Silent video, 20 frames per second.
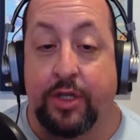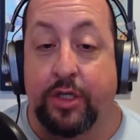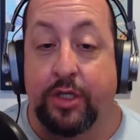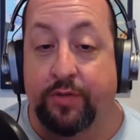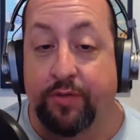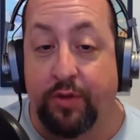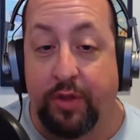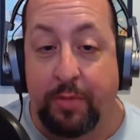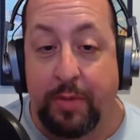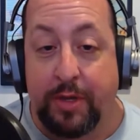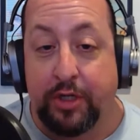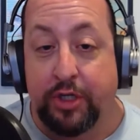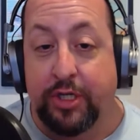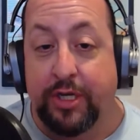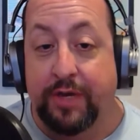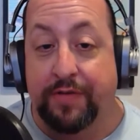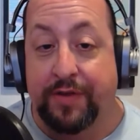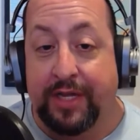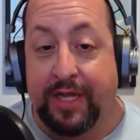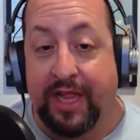Just for the mention
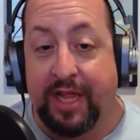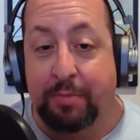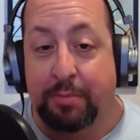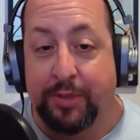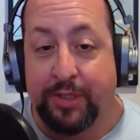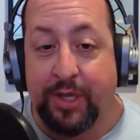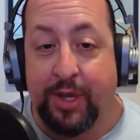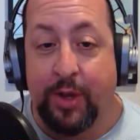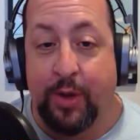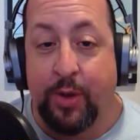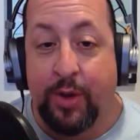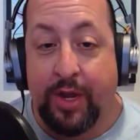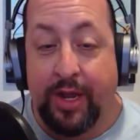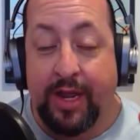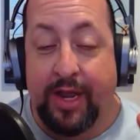of Eclipso